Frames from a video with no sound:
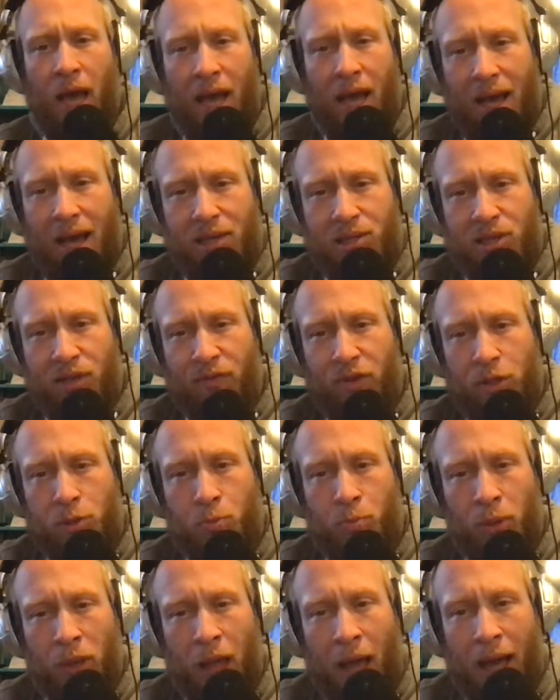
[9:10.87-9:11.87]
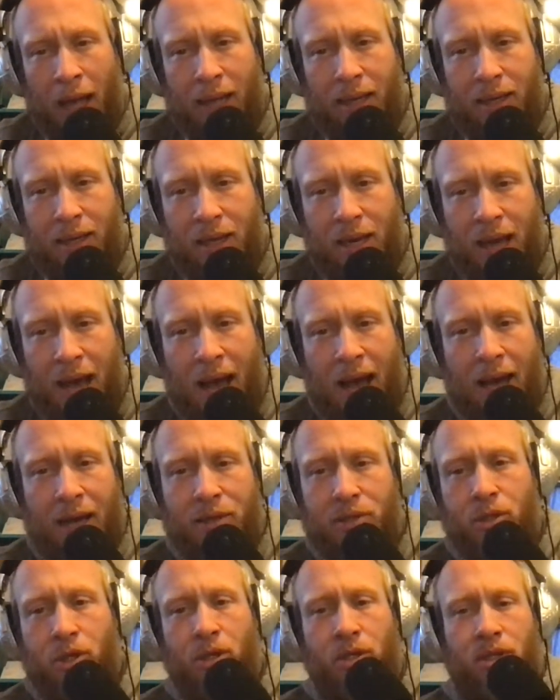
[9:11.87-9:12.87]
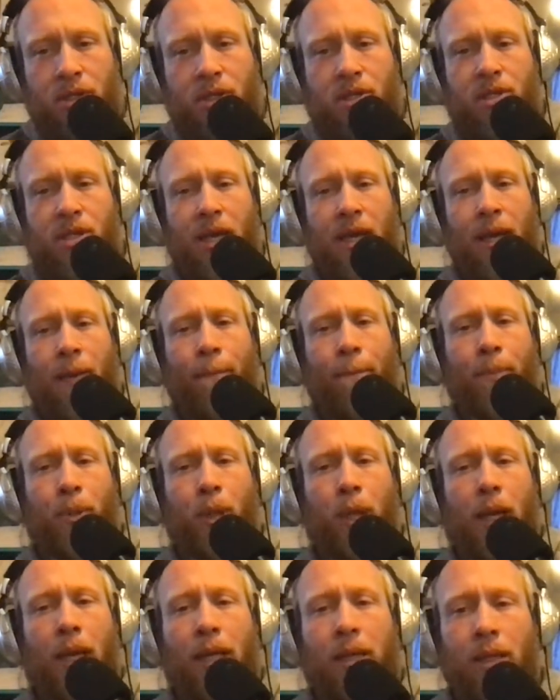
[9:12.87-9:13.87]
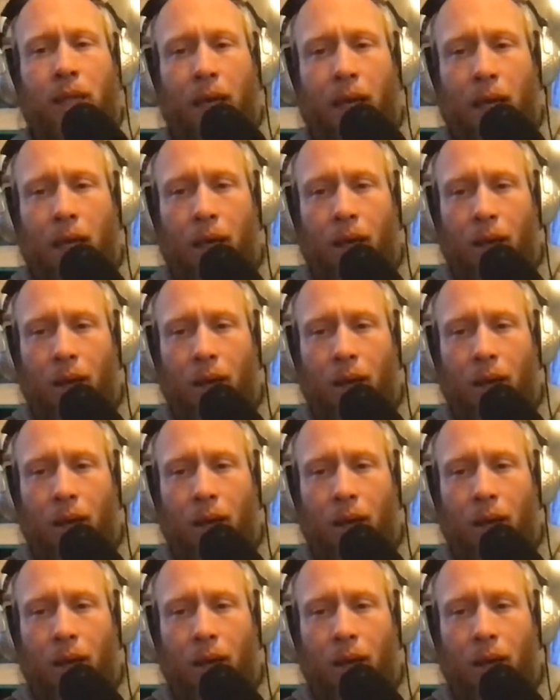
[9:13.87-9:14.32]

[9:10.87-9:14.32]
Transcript: as if his blinded eyes could see it plainly.